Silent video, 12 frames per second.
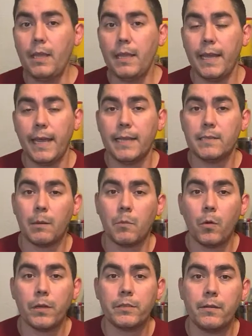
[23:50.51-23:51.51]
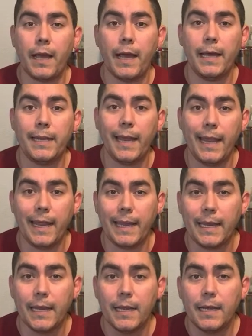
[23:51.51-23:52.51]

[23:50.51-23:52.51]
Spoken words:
is I'm going to add a